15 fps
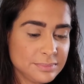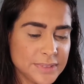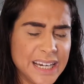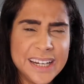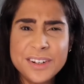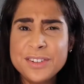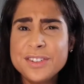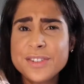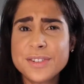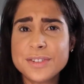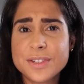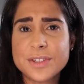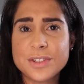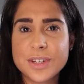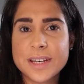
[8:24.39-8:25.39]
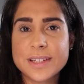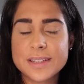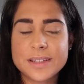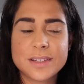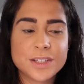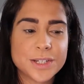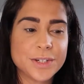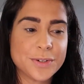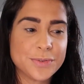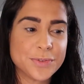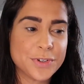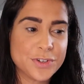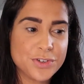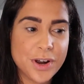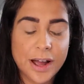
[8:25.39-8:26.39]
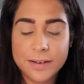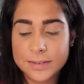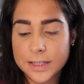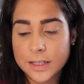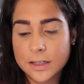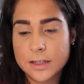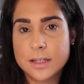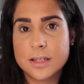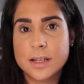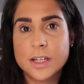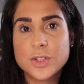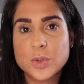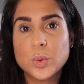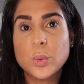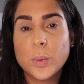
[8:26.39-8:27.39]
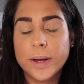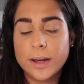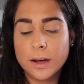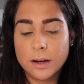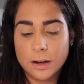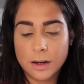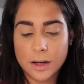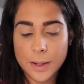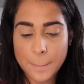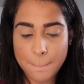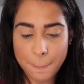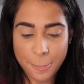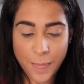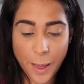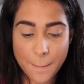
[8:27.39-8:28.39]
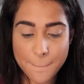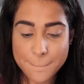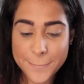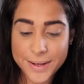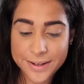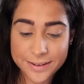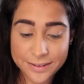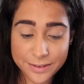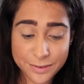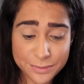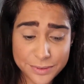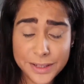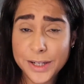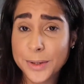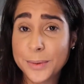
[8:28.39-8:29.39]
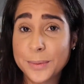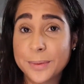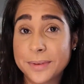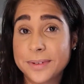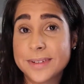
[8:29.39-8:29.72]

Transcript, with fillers: I don't suggest this is good for traveling because they do weigh a lot, but they're really cool.